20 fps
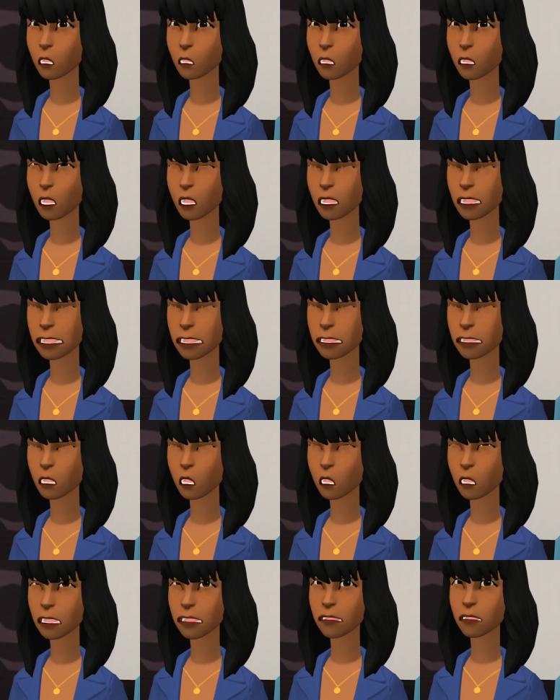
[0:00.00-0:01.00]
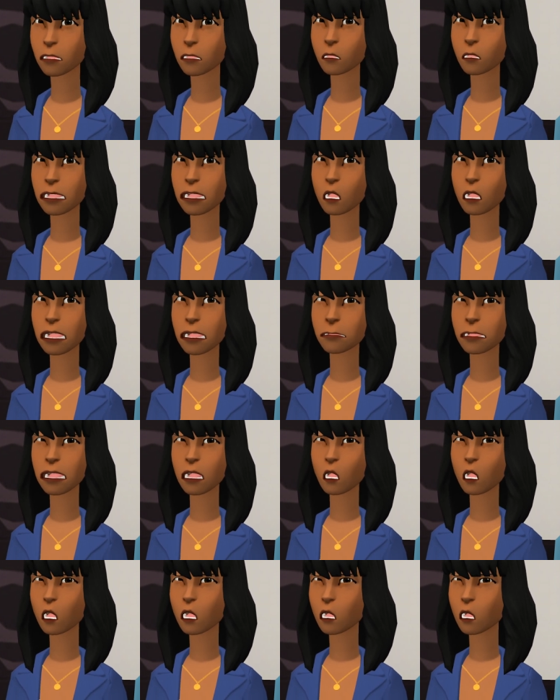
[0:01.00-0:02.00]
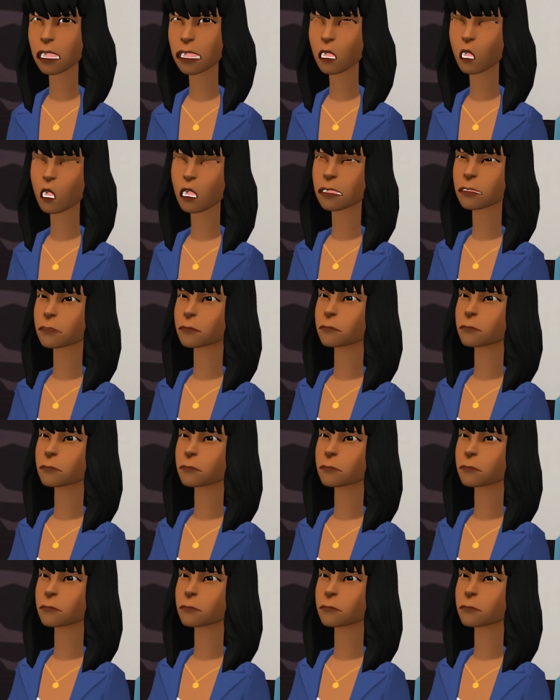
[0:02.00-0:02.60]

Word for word: glory and all devotion will belong to you.